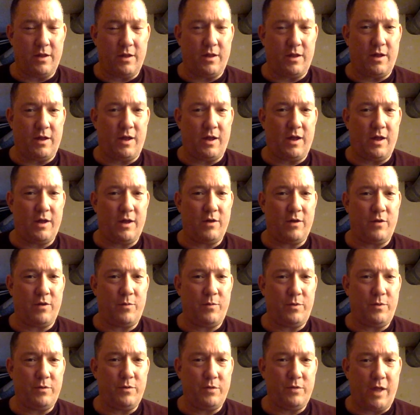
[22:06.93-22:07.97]
I
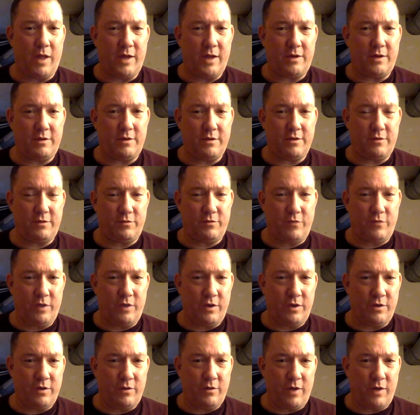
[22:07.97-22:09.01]
hope you liked this
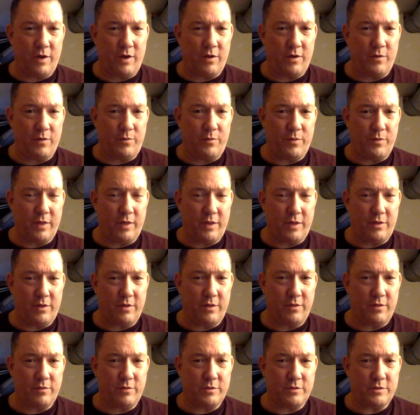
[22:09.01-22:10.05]
video, and I hope you liked the
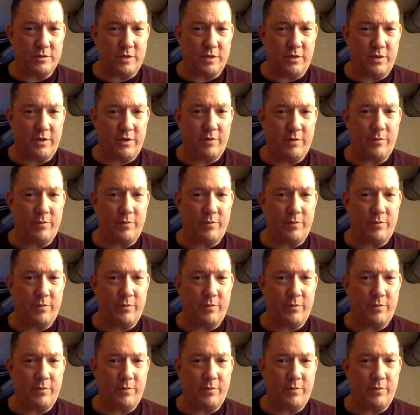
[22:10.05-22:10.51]
other ones on there.